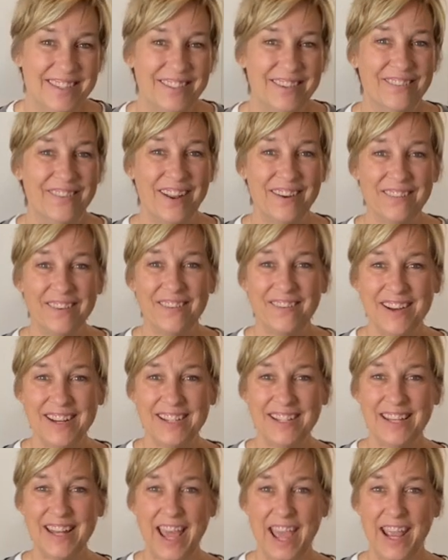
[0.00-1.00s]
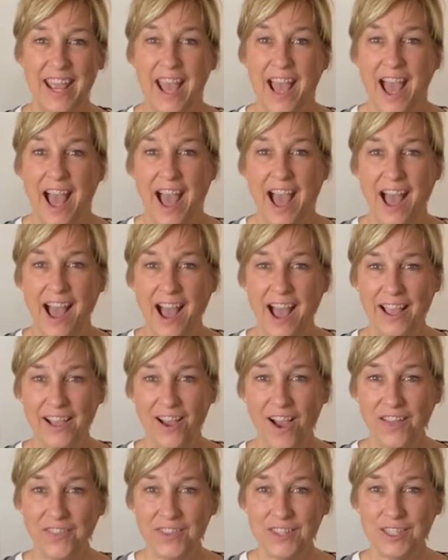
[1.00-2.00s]
so what am I wearing today? I
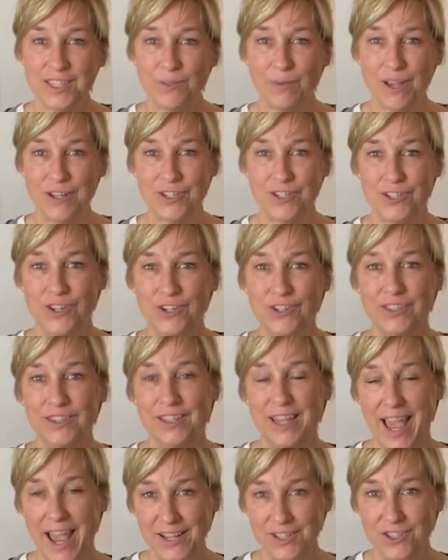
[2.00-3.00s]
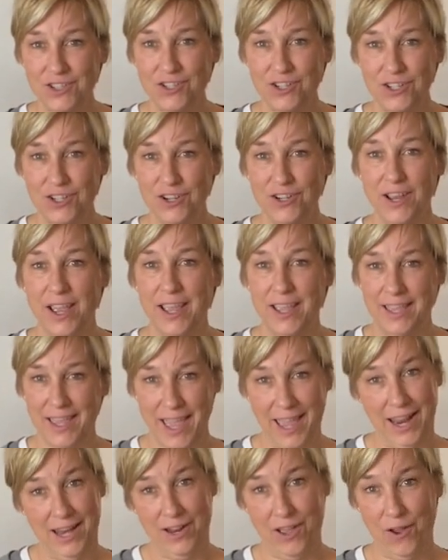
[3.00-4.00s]
got this sweatshirt last year at
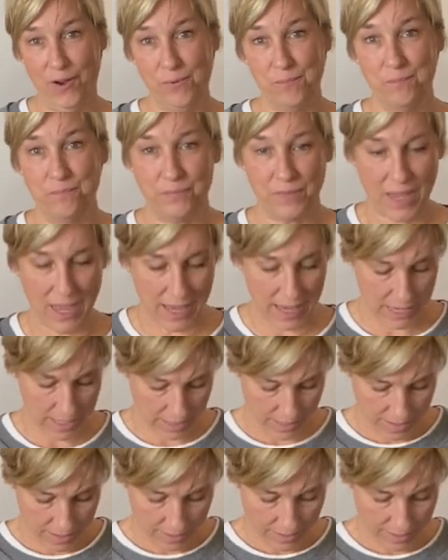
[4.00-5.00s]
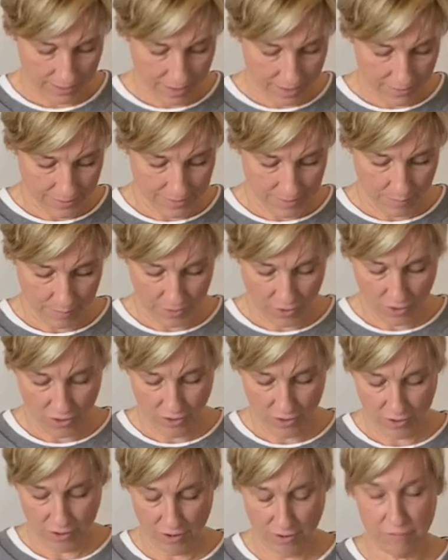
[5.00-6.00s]
Cato and I got something
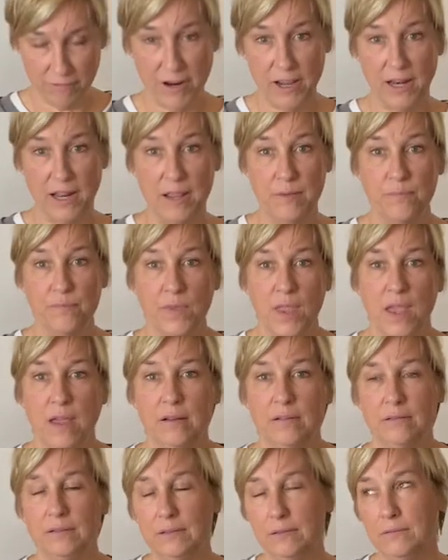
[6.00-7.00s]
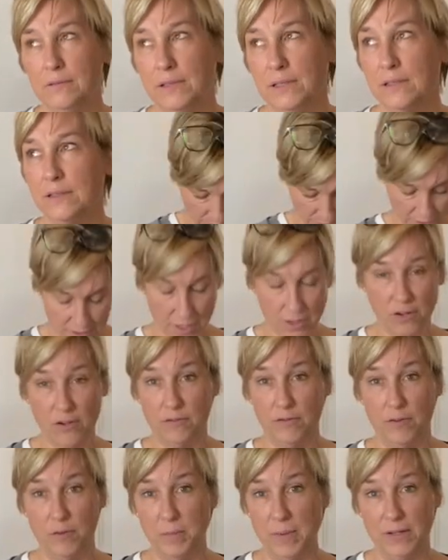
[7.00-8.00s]
on it already. Oh well, I'm a sucker
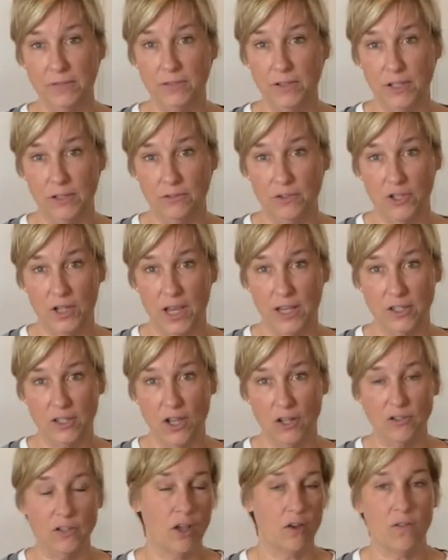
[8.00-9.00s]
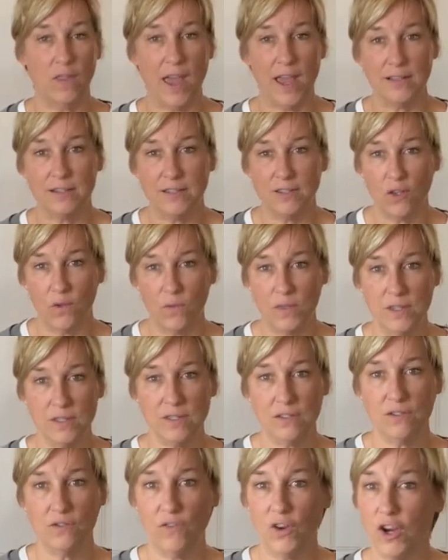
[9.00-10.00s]
for buffalo check, y'all know that. So this
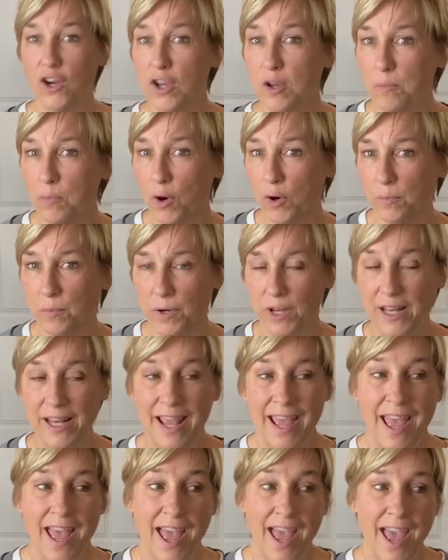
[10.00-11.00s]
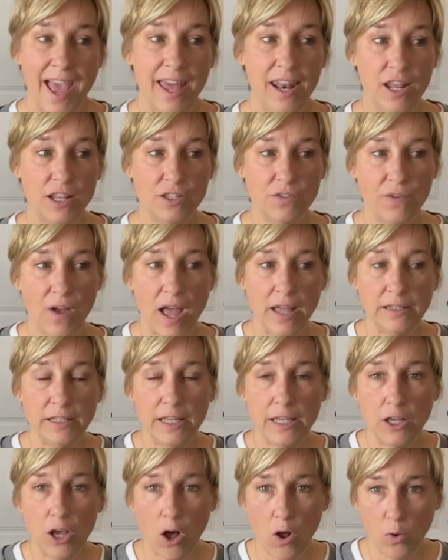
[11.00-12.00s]
is very appropriate. And it's
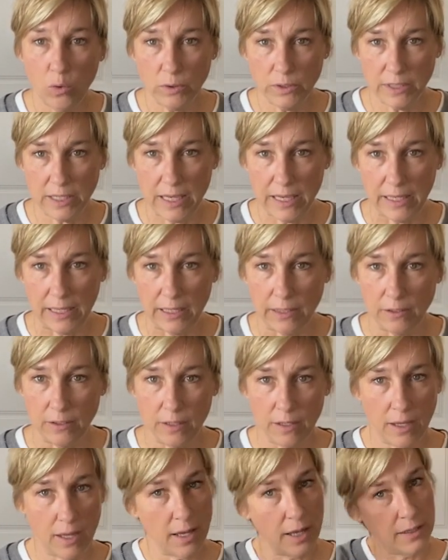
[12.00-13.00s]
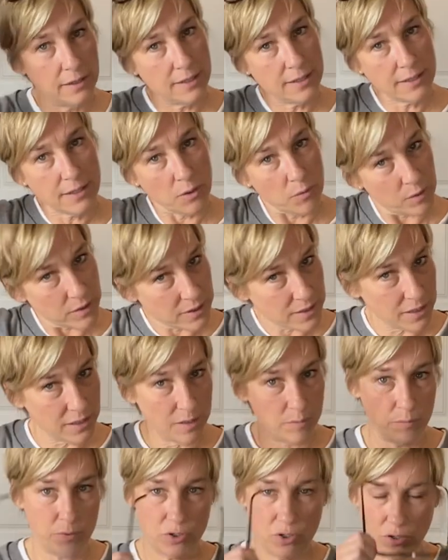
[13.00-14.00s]
finally cold again. Uh, let's see, what's the
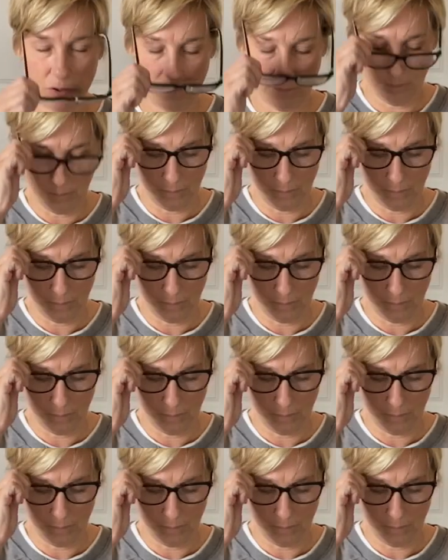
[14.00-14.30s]
temperature?